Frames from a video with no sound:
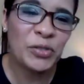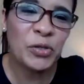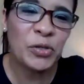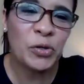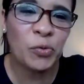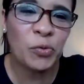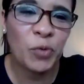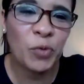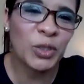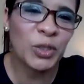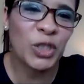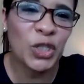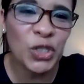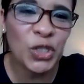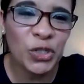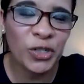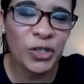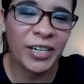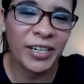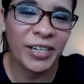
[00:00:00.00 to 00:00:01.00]
you was my
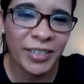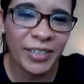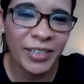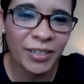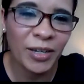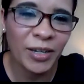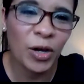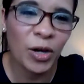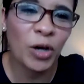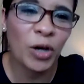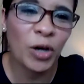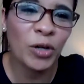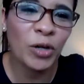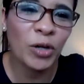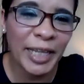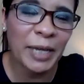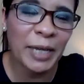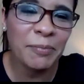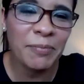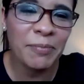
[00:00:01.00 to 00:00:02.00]
teacher on
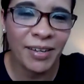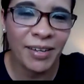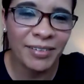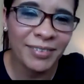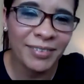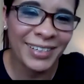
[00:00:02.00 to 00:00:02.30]
Otema.